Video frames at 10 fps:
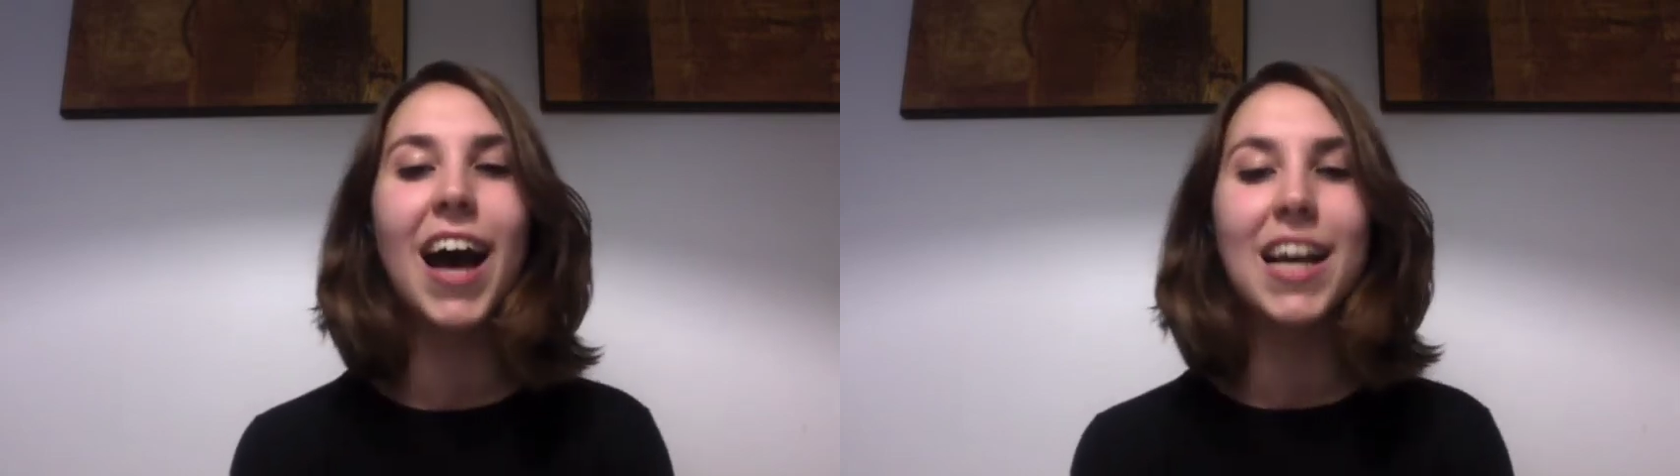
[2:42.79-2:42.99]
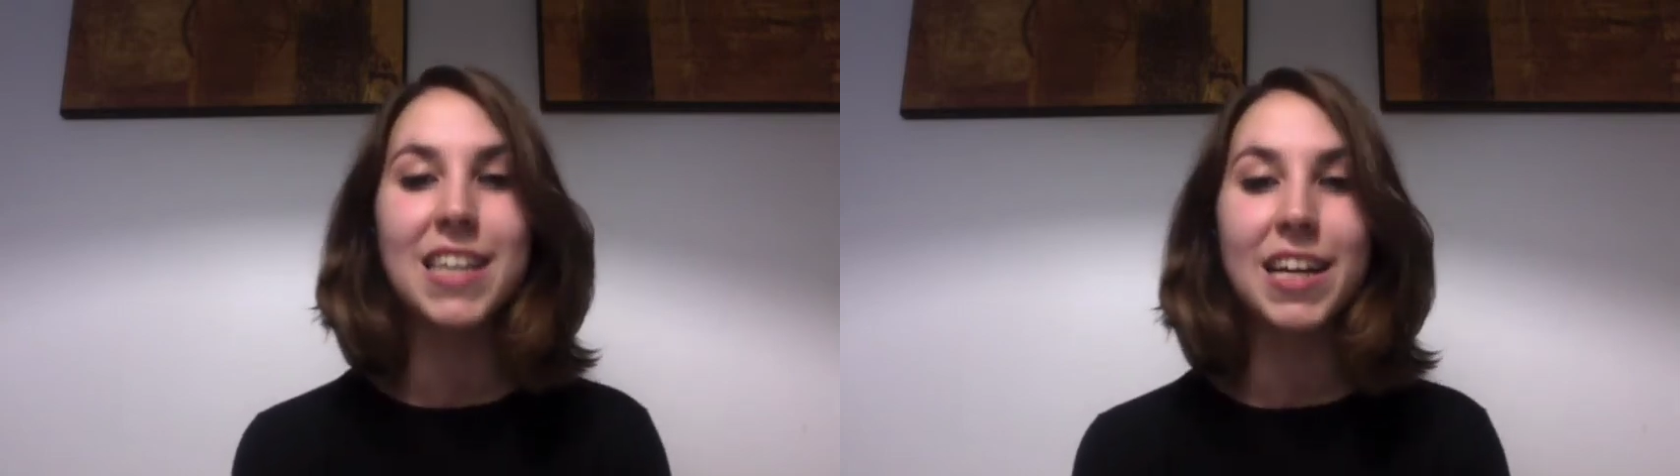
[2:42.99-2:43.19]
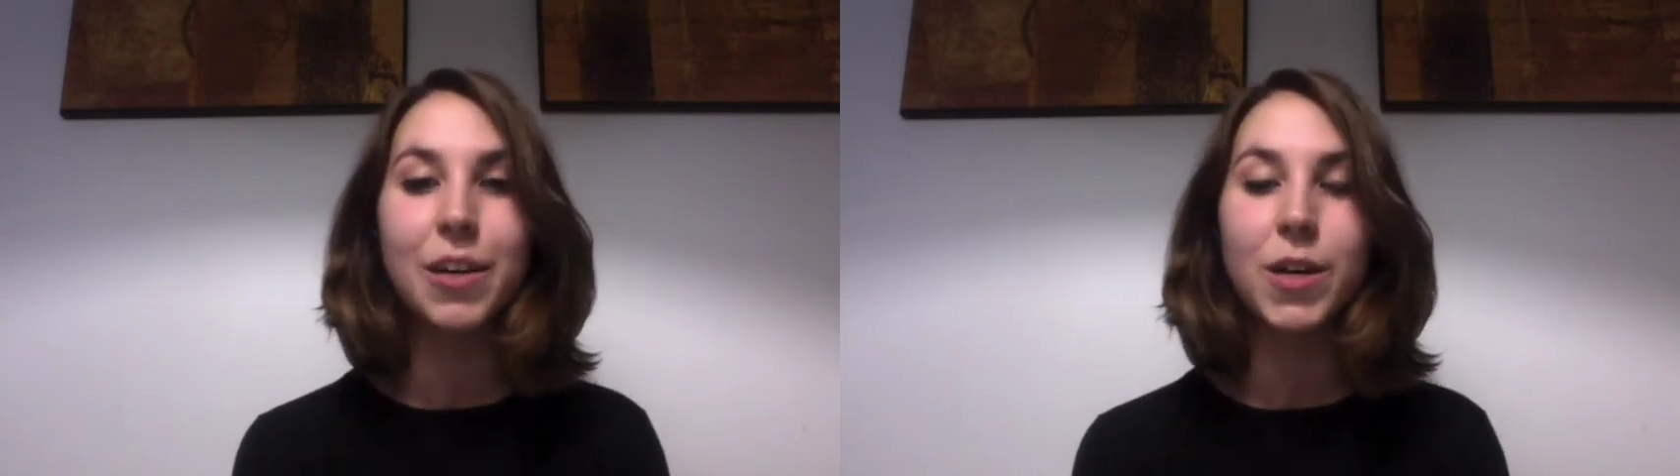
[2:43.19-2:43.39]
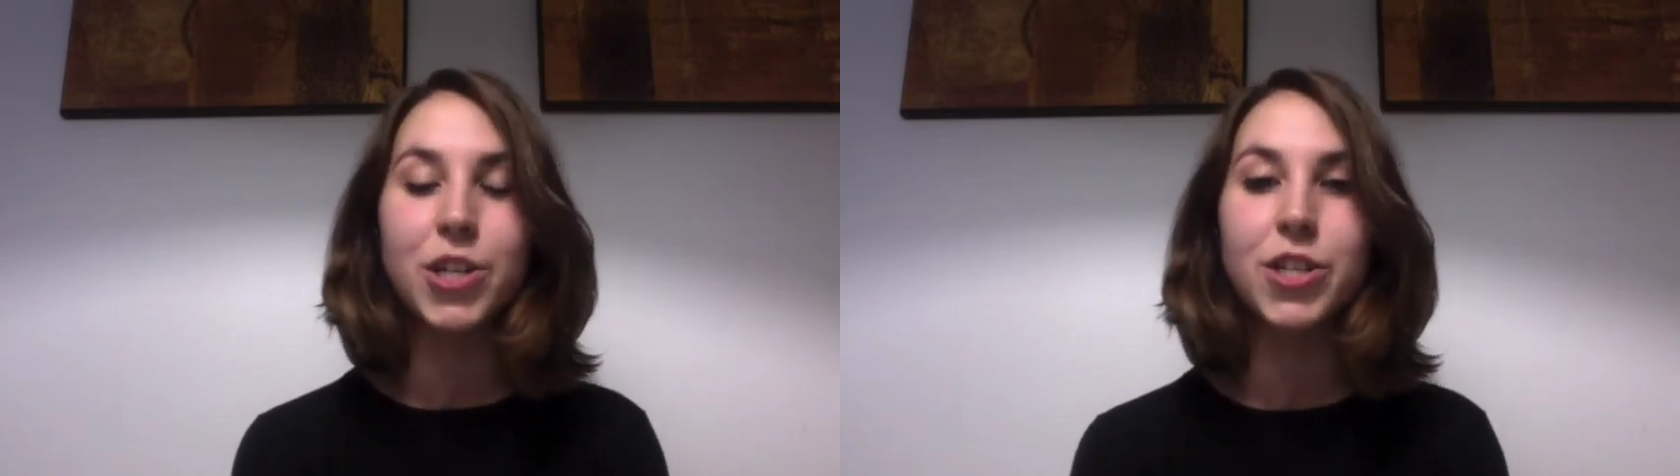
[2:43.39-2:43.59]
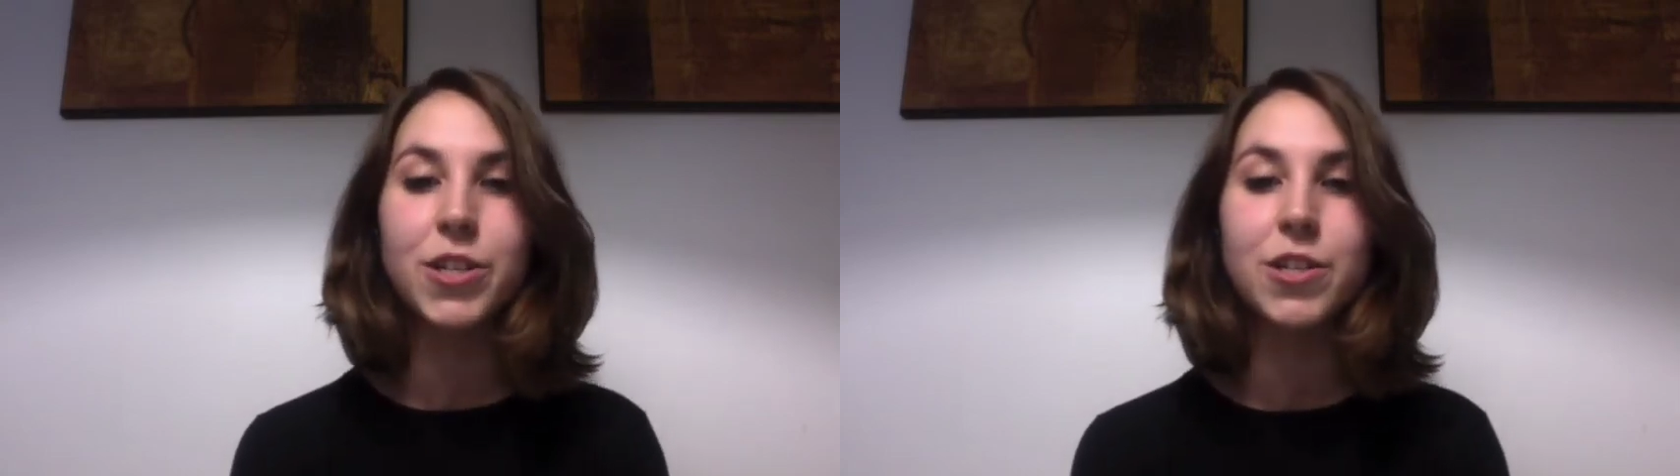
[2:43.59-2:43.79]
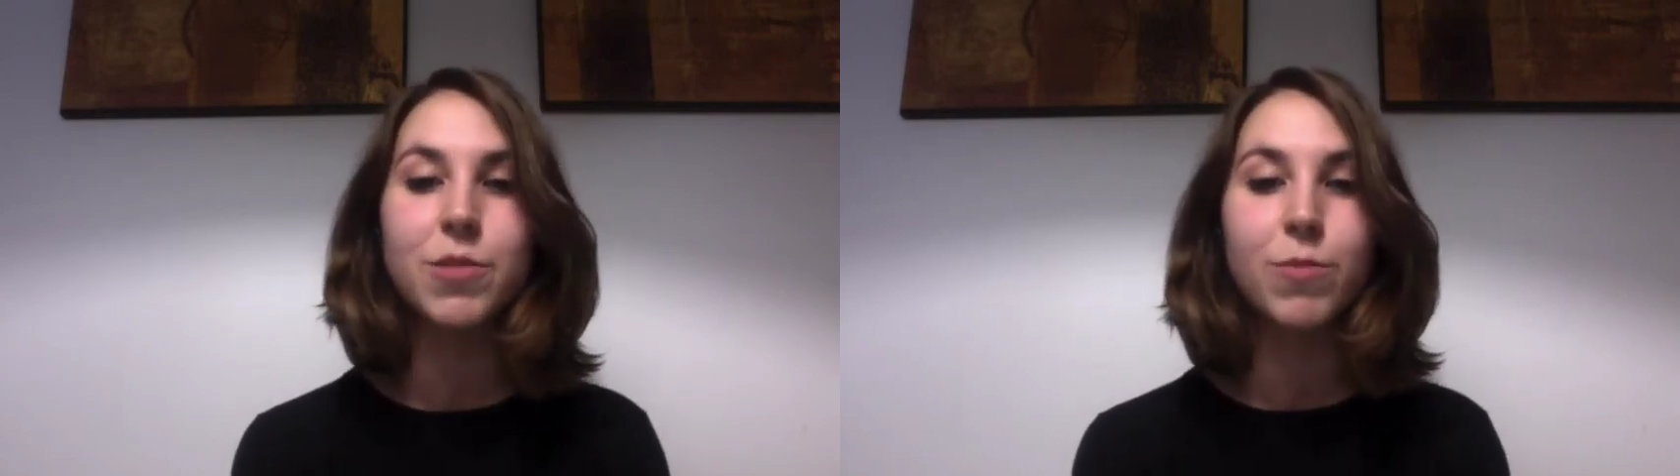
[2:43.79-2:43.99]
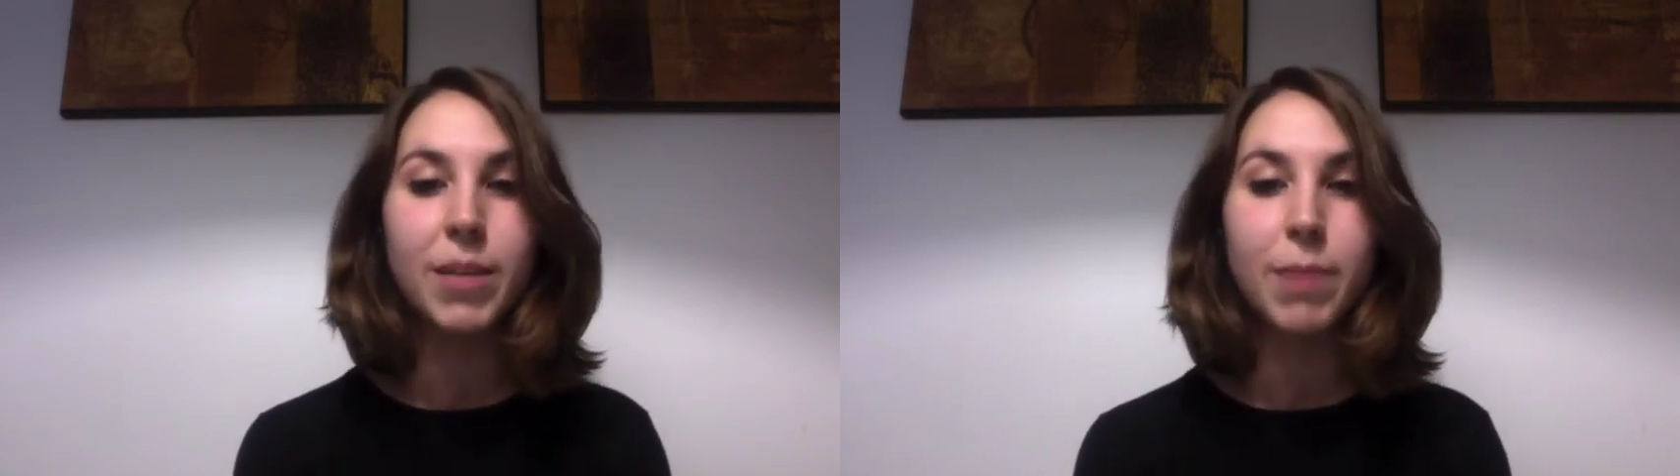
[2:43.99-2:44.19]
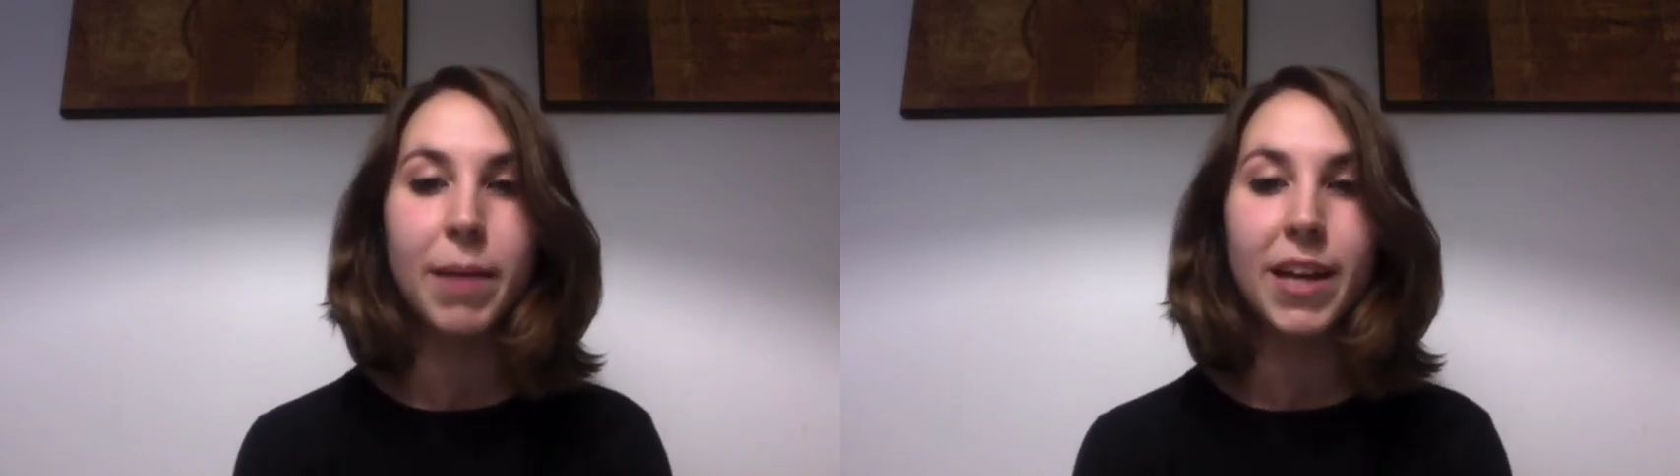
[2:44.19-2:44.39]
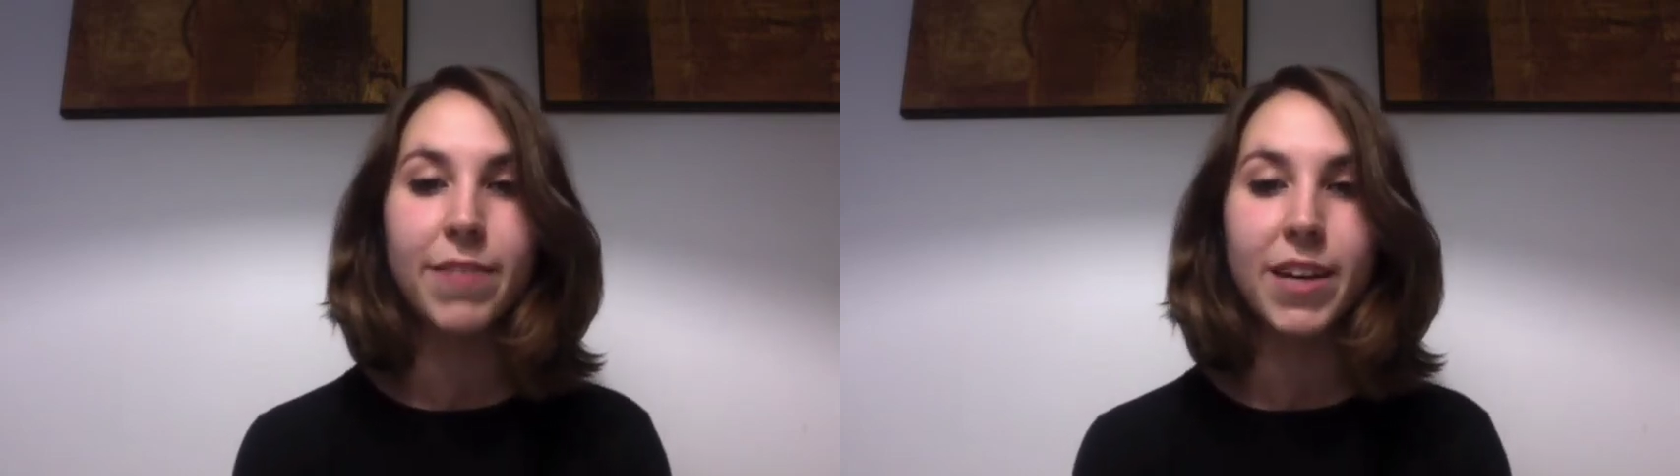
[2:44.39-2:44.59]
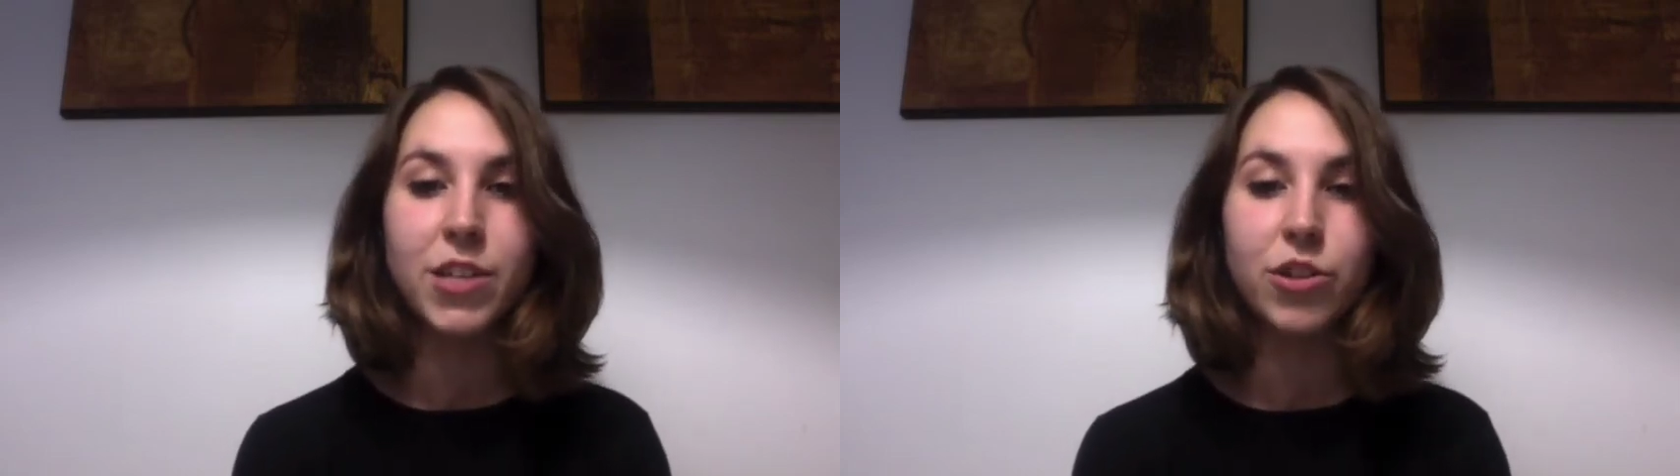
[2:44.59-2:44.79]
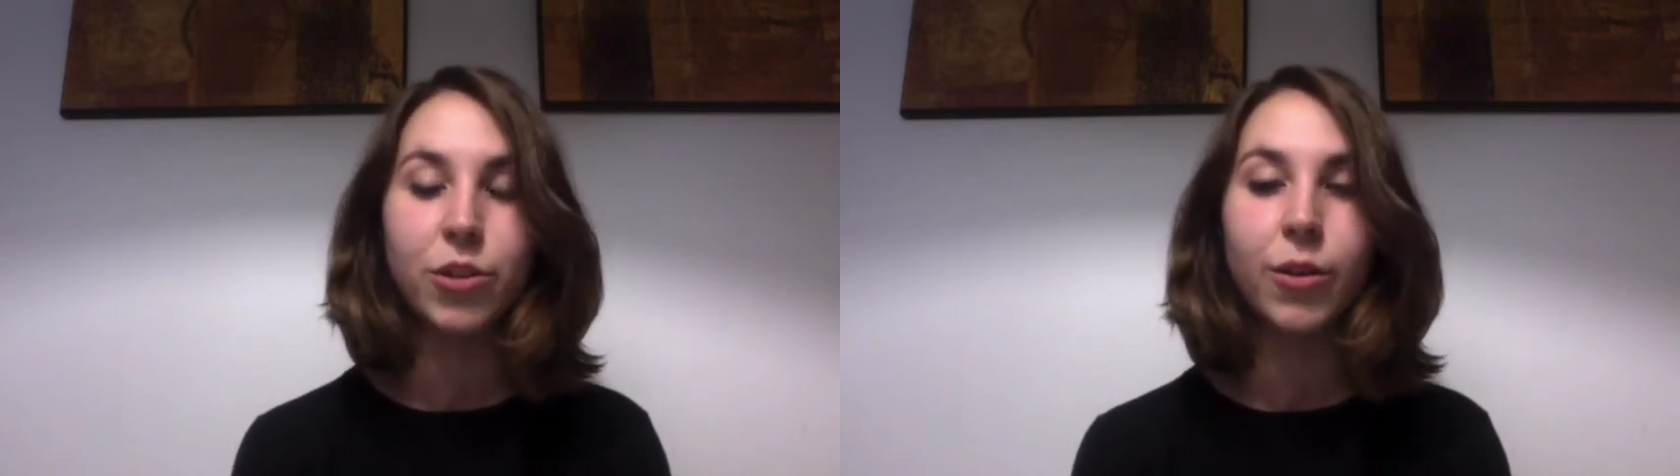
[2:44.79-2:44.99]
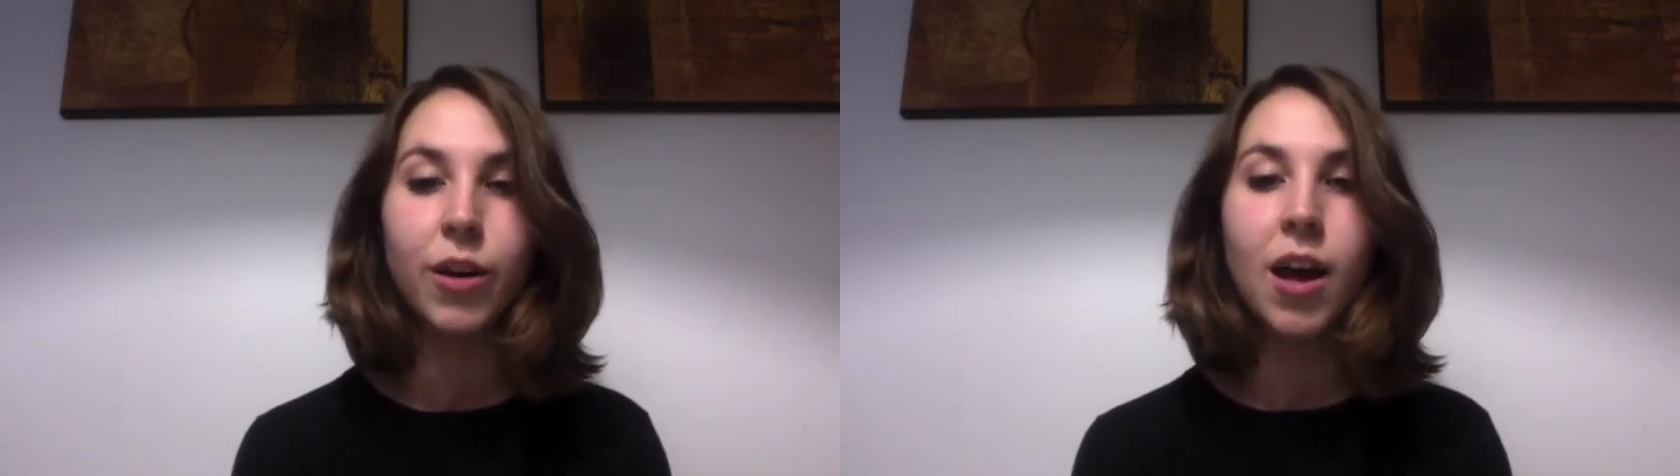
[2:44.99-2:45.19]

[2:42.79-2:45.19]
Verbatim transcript: ask any questions, read my manifesto.